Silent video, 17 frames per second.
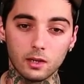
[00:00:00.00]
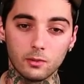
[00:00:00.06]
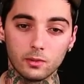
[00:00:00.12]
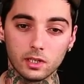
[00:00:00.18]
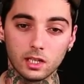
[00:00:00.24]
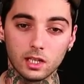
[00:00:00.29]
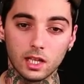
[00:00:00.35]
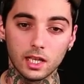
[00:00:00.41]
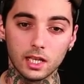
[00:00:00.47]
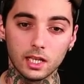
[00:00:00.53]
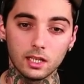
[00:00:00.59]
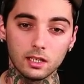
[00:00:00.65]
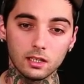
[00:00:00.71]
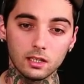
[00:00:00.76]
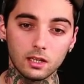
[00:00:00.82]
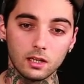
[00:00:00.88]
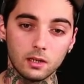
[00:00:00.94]
I really like,
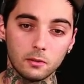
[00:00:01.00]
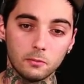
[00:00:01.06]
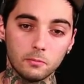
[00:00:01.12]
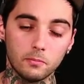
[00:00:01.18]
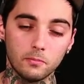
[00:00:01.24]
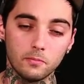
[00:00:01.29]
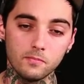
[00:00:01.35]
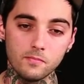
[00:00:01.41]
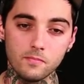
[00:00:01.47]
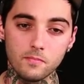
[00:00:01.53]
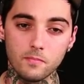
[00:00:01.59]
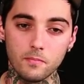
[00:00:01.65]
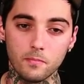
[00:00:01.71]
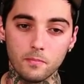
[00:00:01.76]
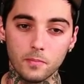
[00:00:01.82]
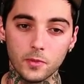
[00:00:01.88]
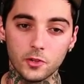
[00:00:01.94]

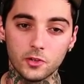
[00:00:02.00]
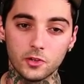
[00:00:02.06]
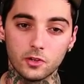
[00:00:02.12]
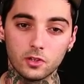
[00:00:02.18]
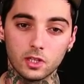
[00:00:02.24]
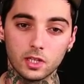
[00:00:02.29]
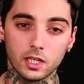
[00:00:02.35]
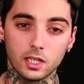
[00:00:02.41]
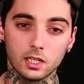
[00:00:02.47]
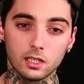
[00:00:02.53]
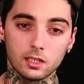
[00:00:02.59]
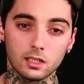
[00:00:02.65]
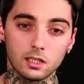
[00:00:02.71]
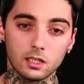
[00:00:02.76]
you know, like